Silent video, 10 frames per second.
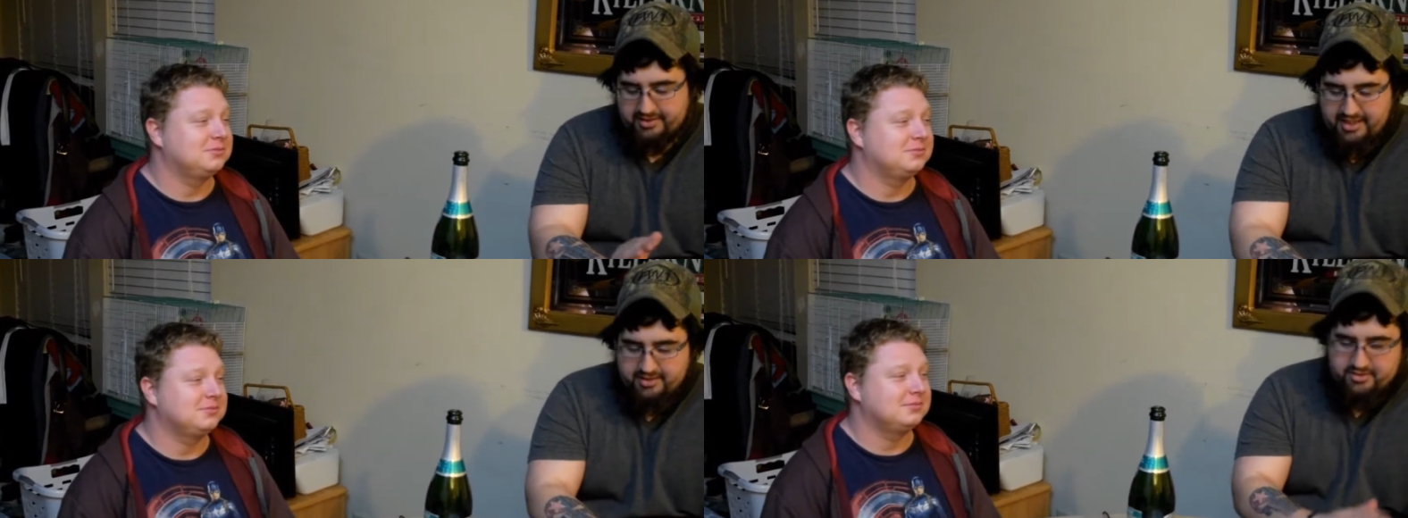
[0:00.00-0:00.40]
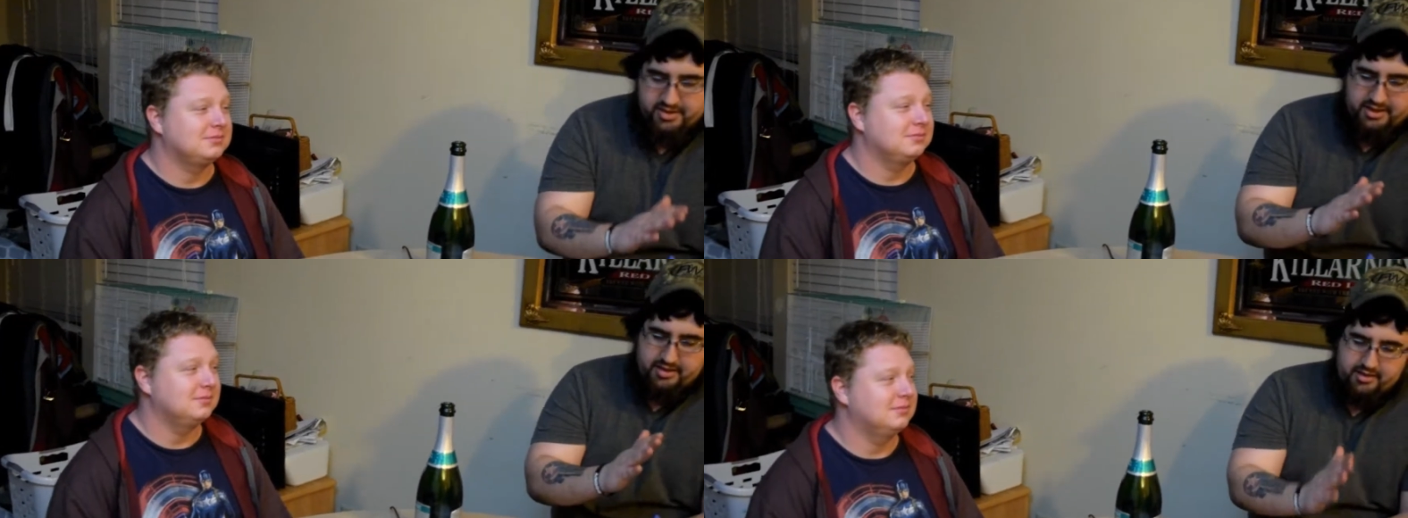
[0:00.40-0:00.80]

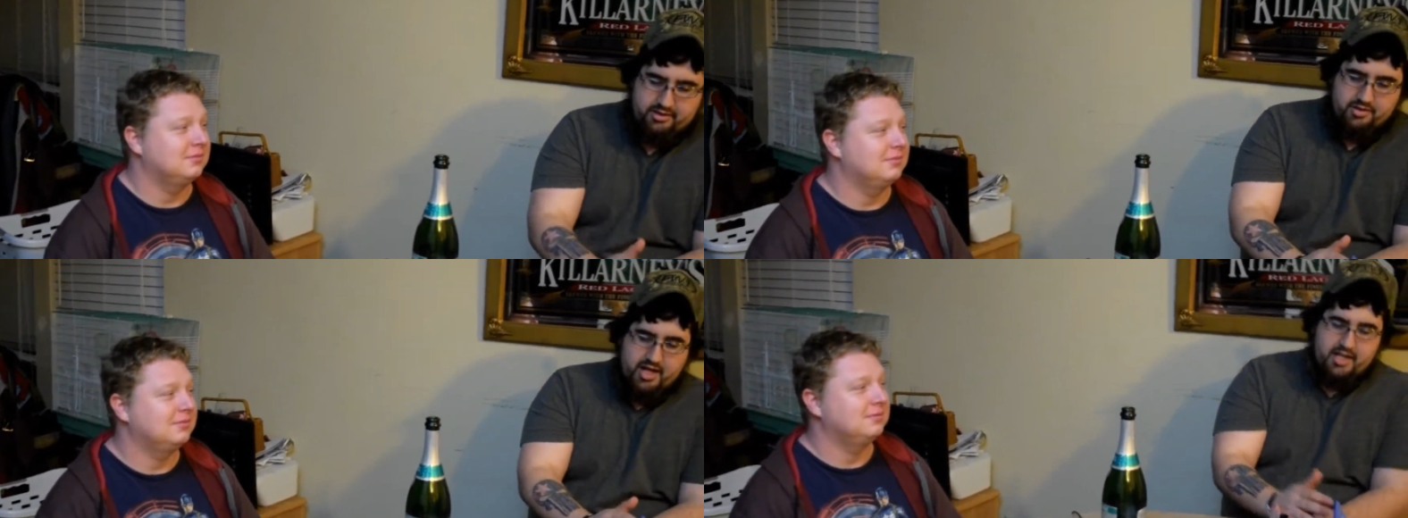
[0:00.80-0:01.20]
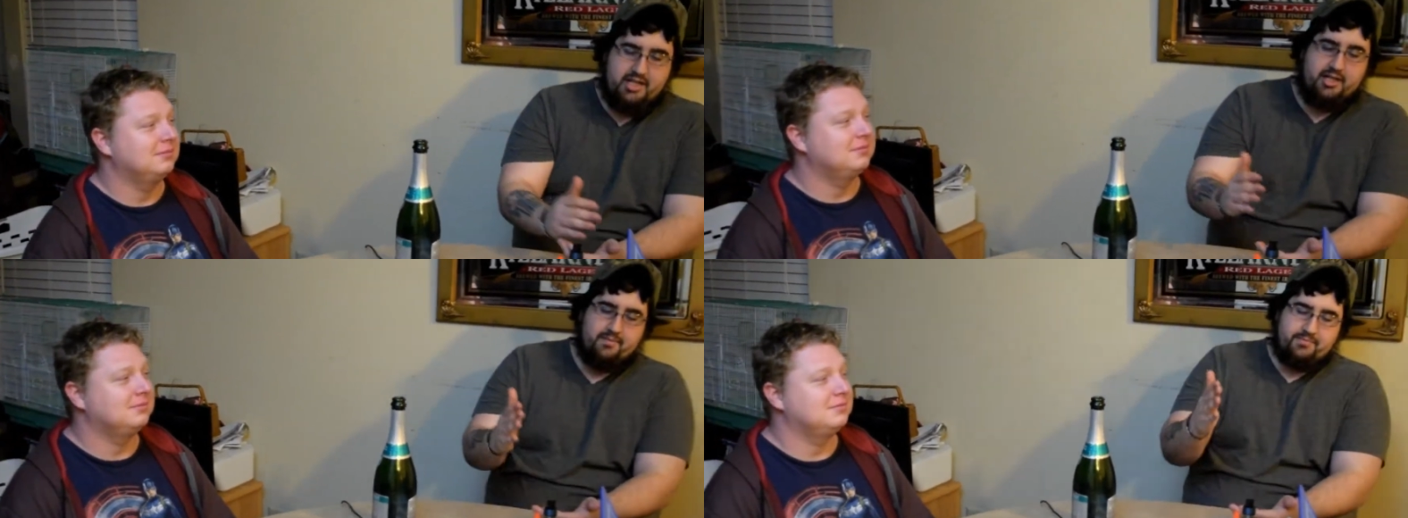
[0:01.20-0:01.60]
Speaker 1: actually
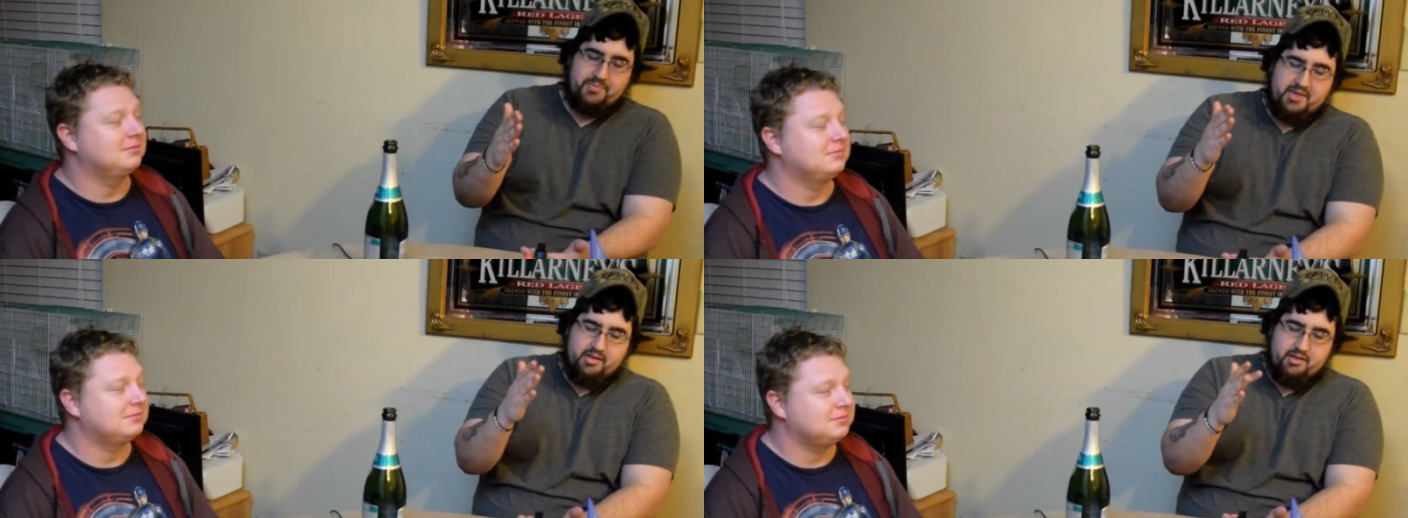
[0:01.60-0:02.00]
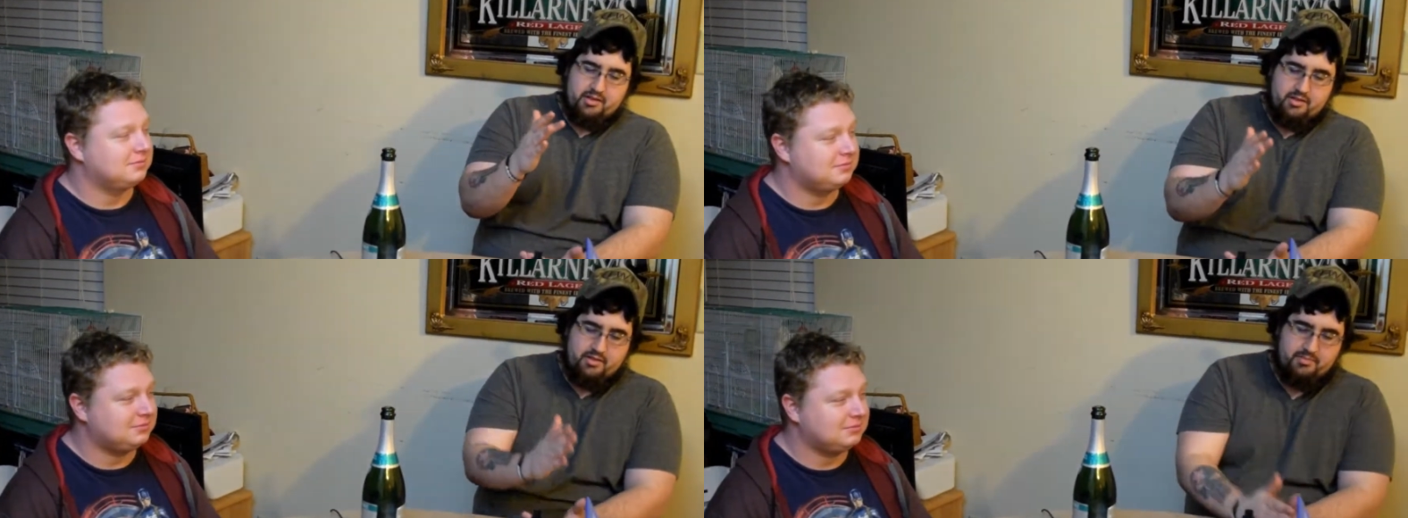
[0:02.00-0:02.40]
training
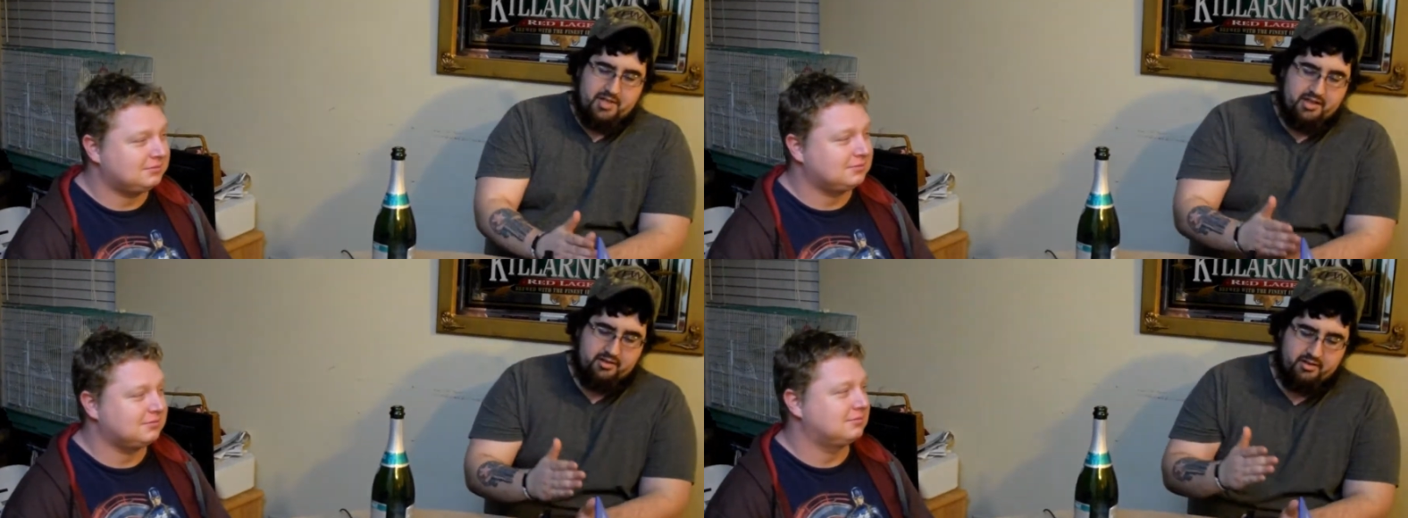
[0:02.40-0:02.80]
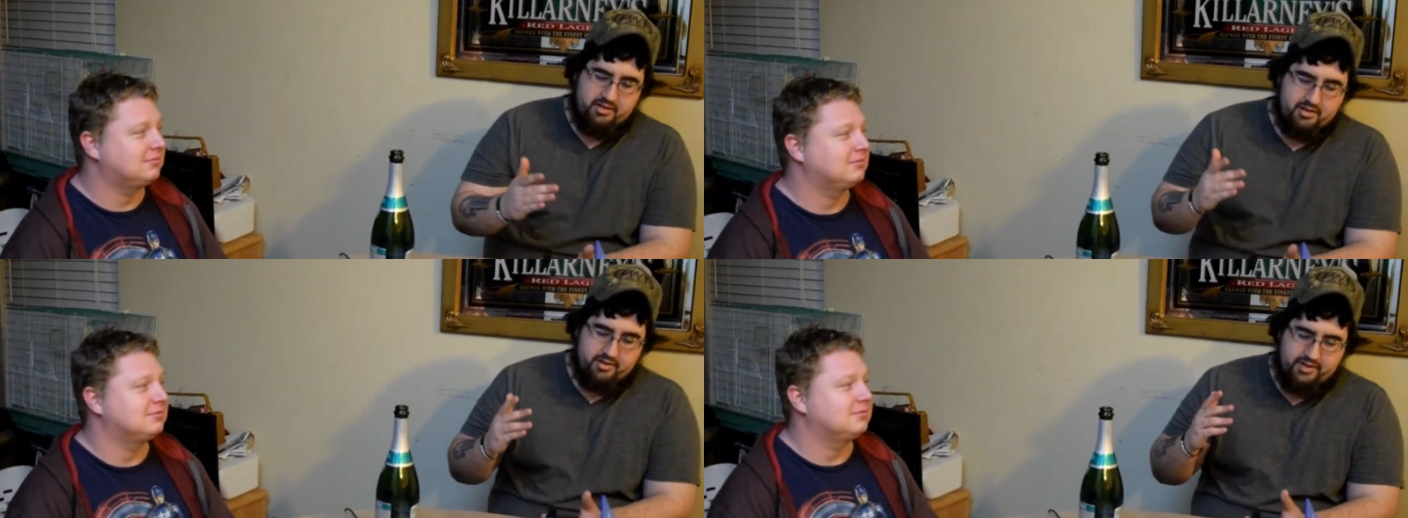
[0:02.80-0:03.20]
to make
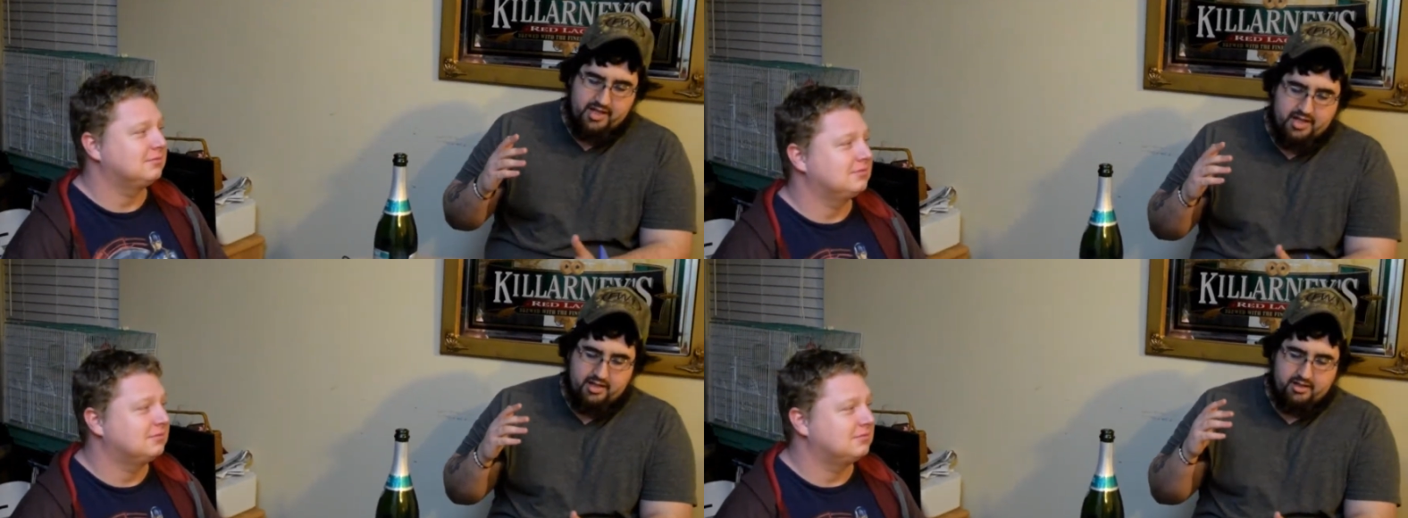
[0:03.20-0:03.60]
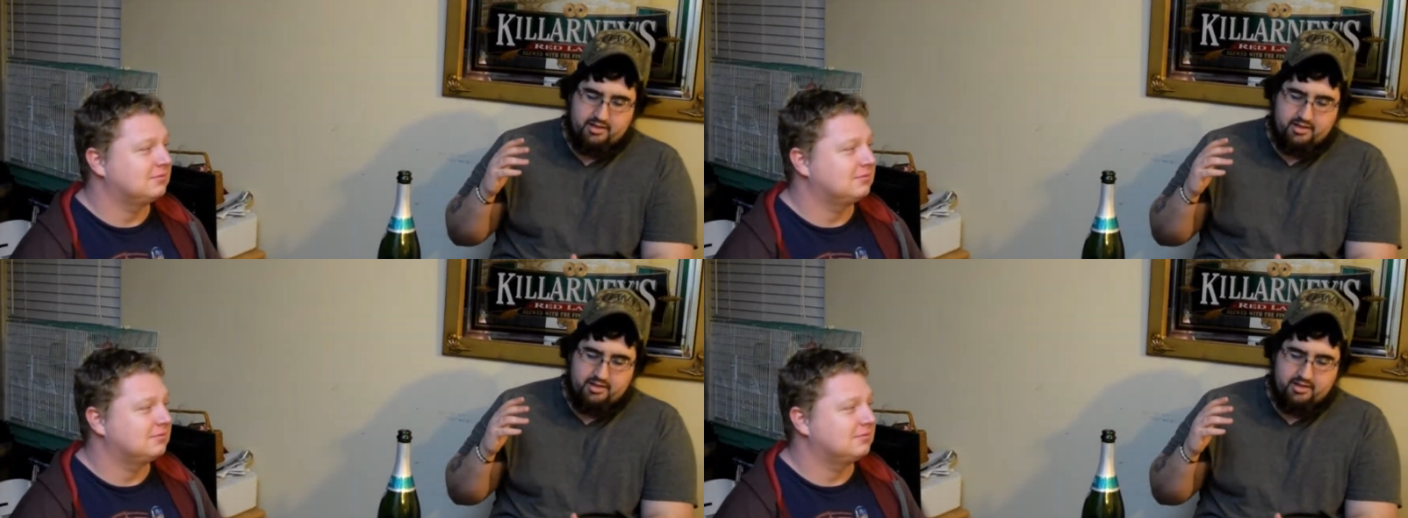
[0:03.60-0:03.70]
sure that